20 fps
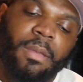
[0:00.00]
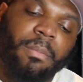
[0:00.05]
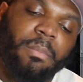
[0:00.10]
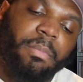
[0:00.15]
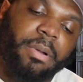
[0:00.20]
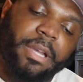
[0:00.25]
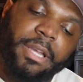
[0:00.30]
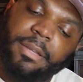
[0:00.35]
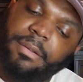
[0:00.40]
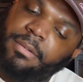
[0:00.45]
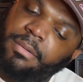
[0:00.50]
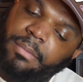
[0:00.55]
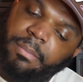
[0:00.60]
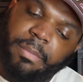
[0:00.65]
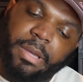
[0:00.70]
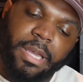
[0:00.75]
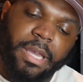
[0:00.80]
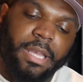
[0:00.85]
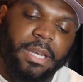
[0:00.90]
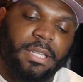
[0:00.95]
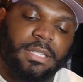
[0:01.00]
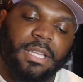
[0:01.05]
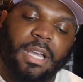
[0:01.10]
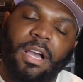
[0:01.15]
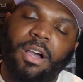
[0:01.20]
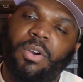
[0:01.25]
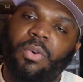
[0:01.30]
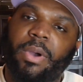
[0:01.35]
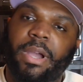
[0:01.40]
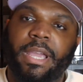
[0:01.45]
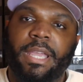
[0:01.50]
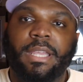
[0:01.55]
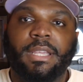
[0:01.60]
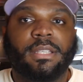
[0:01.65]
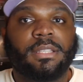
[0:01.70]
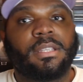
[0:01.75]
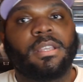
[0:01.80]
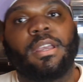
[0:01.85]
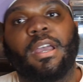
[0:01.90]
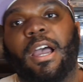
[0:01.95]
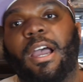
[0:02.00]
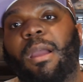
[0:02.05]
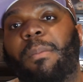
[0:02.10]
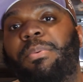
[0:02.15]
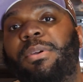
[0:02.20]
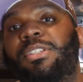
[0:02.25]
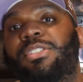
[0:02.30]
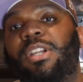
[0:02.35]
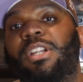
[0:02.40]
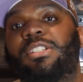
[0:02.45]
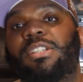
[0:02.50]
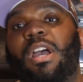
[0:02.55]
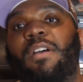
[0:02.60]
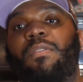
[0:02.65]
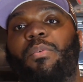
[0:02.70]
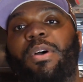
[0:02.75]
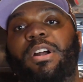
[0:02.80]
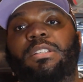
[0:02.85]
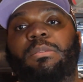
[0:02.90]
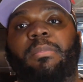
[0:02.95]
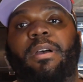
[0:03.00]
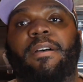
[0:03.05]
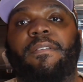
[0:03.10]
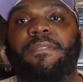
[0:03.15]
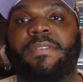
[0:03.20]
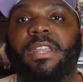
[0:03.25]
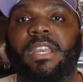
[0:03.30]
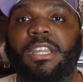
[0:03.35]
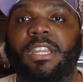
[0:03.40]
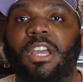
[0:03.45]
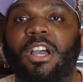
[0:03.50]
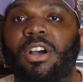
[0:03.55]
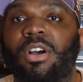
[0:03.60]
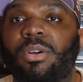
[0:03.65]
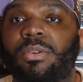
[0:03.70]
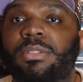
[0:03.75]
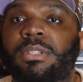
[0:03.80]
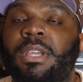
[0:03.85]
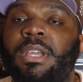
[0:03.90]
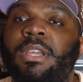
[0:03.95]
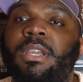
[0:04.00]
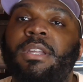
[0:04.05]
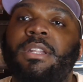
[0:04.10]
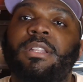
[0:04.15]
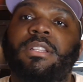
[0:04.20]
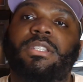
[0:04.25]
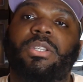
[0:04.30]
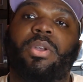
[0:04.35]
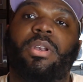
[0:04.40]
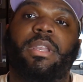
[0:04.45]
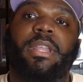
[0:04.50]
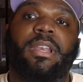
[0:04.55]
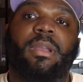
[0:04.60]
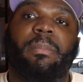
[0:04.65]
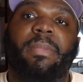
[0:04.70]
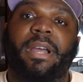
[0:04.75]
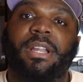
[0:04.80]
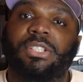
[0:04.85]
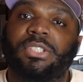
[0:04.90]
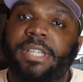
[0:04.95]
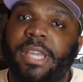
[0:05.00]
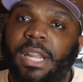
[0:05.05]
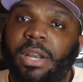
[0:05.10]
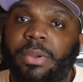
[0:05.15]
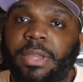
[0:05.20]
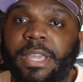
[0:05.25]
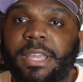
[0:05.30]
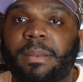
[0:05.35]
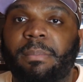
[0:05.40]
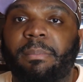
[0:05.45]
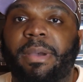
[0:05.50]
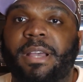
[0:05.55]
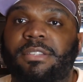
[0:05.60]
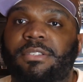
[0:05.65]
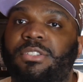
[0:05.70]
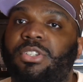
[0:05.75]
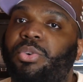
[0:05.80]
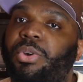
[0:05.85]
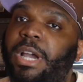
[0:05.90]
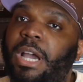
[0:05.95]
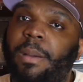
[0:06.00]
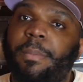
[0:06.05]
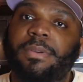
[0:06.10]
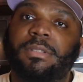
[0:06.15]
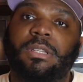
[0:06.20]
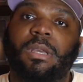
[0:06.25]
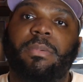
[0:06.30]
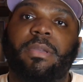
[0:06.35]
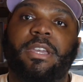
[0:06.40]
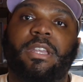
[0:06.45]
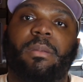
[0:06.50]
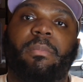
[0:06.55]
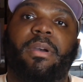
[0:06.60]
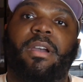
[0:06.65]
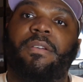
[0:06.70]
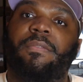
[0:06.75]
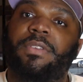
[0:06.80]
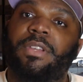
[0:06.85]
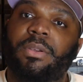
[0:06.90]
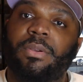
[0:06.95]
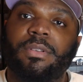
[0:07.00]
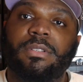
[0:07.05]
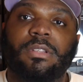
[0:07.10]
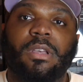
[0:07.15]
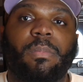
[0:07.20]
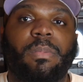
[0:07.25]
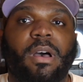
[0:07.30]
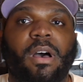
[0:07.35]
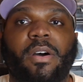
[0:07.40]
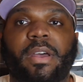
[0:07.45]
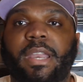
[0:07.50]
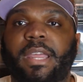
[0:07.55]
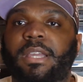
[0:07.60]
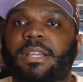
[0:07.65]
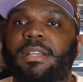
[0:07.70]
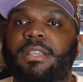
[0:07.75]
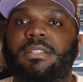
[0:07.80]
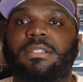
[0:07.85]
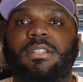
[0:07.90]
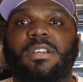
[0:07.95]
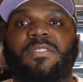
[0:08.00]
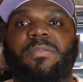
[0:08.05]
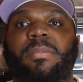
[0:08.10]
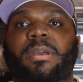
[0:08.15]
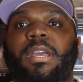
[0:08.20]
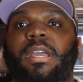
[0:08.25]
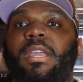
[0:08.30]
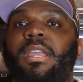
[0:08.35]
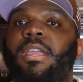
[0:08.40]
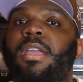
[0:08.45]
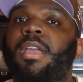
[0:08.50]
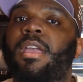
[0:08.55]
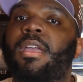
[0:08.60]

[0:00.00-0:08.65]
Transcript: But man, as always, I appreciate y'all for watching my videos, tuning into my channel, getting my subscribers up, getting my views up, all that good stuff, man.